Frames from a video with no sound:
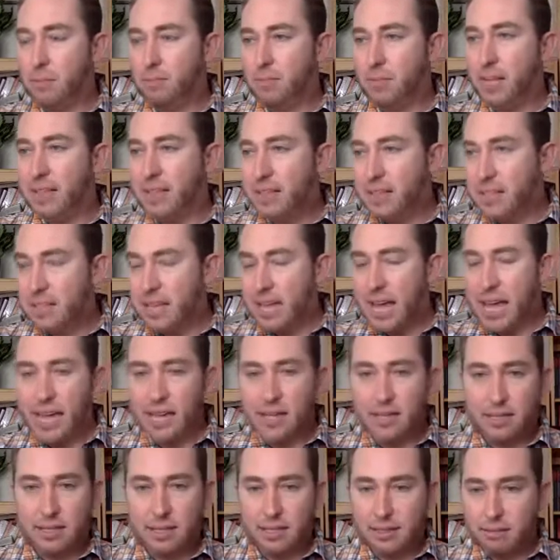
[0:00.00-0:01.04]
in this
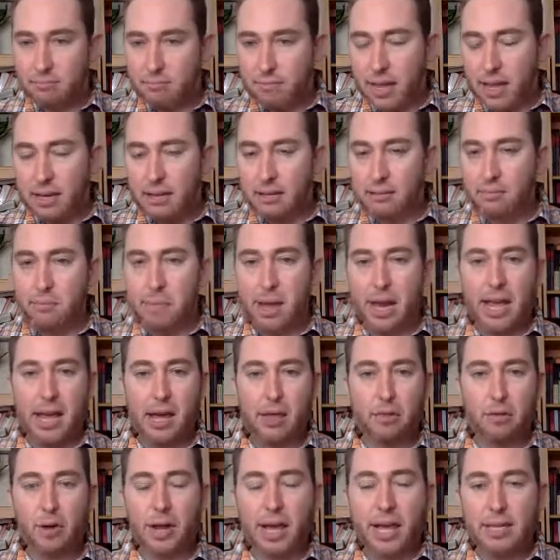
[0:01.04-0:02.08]
case and in many
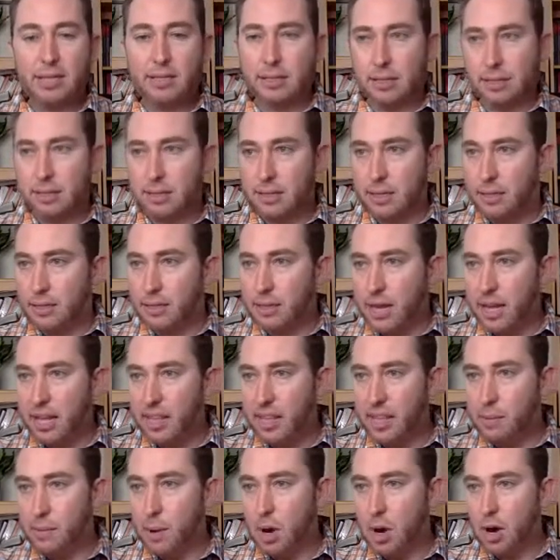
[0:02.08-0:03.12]
other cases in
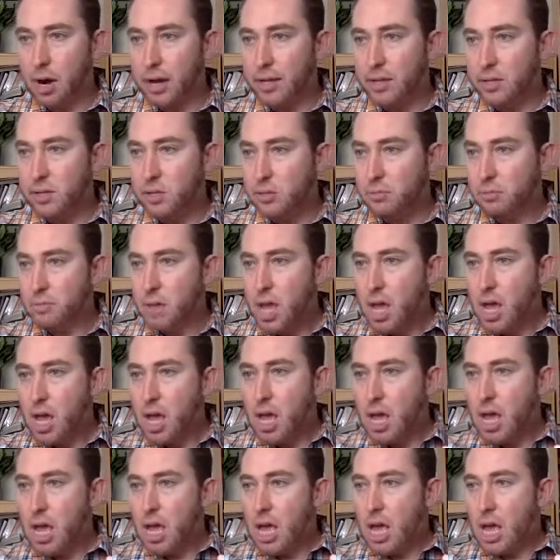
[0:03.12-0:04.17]
the Americas.
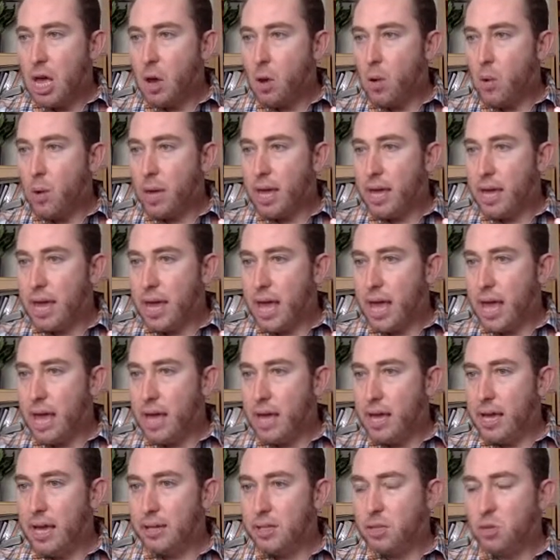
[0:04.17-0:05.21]

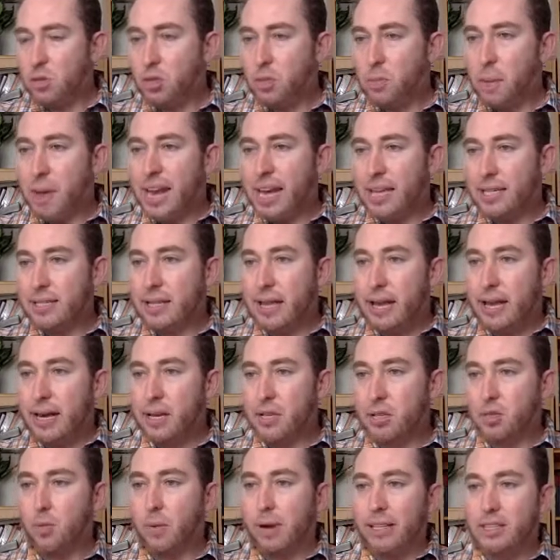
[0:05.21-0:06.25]
Okay, so Spain extended
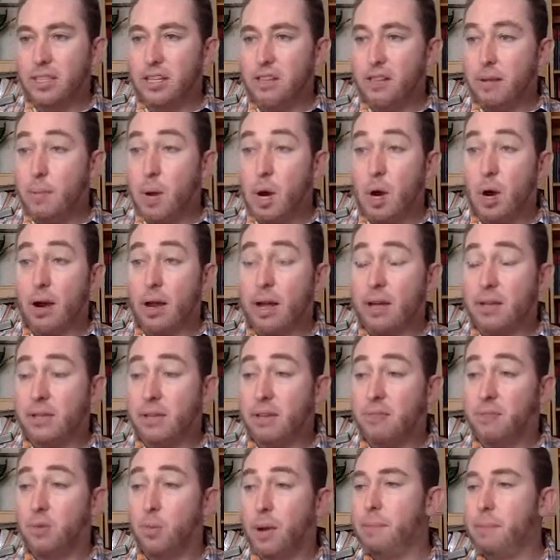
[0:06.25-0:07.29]
its reach in the Americas
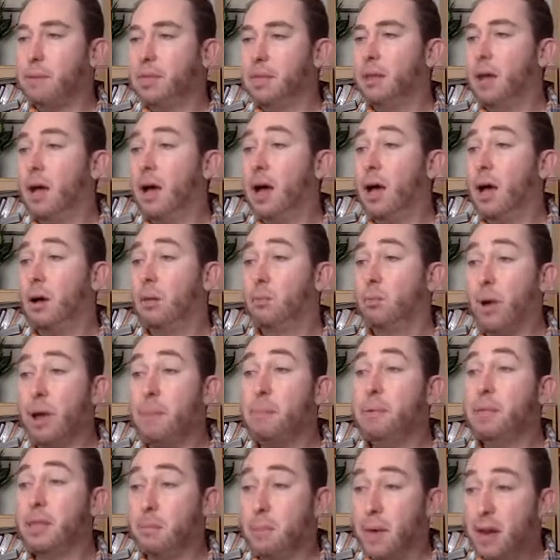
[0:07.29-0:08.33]
after reaping
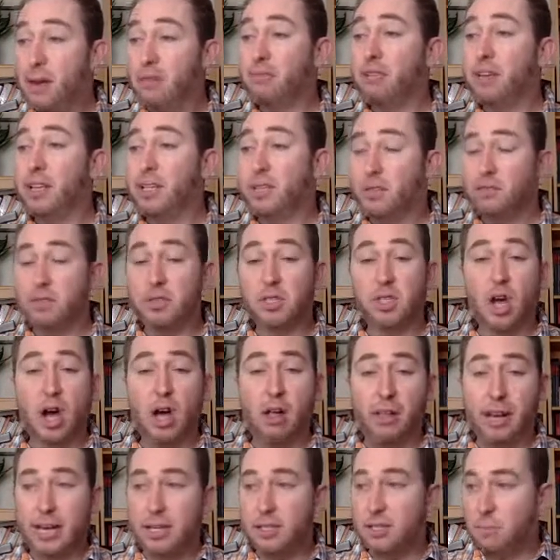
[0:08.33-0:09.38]
the benefits of its
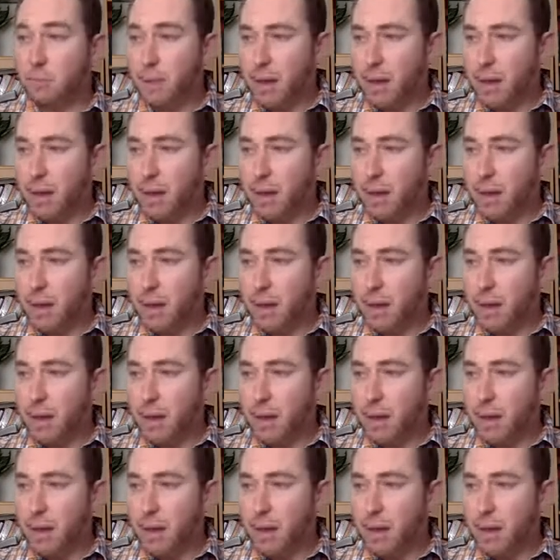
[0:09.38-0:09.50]
colonies in